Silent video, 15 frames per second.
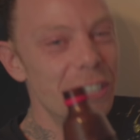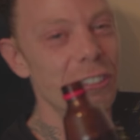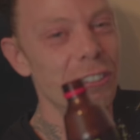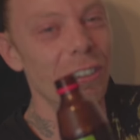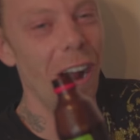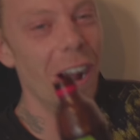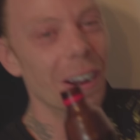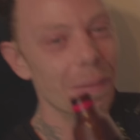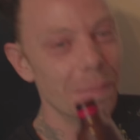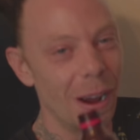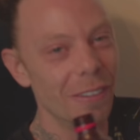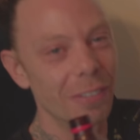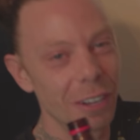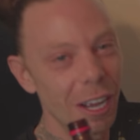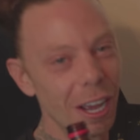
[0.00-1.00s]
drunk,
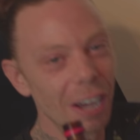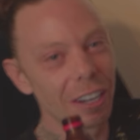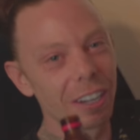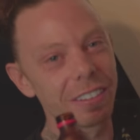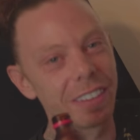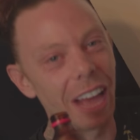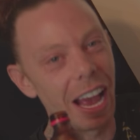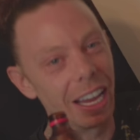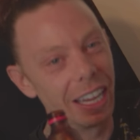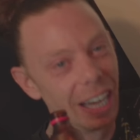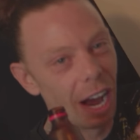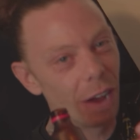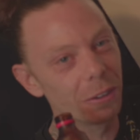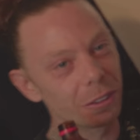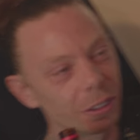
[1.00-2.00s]
bro. Cause like
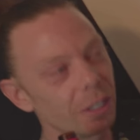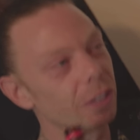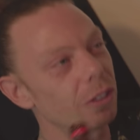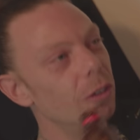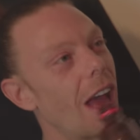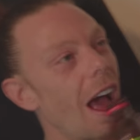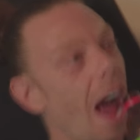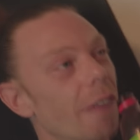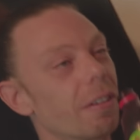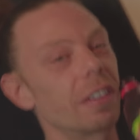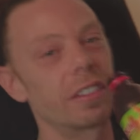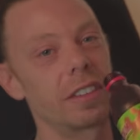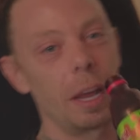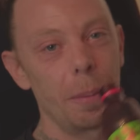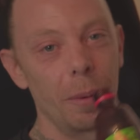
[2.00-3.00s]
I was gonna do like have a
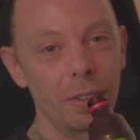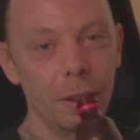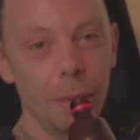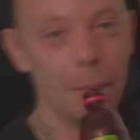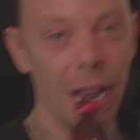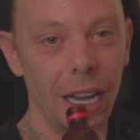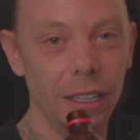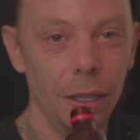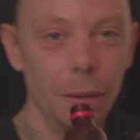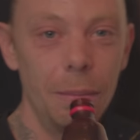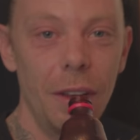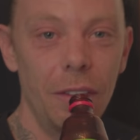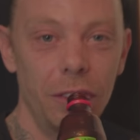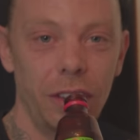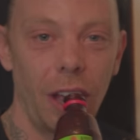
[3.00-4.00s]
sip of the Magnum
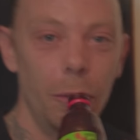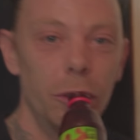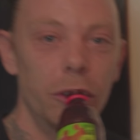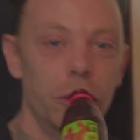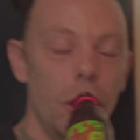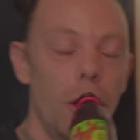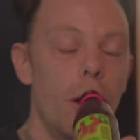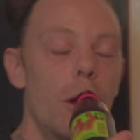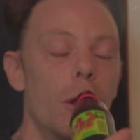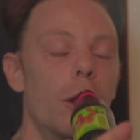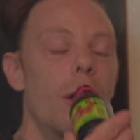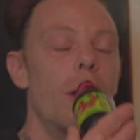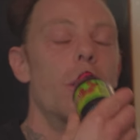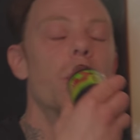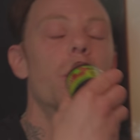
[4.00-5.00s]
every time we start,
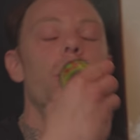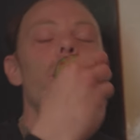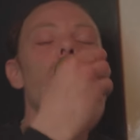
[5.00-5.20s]
like.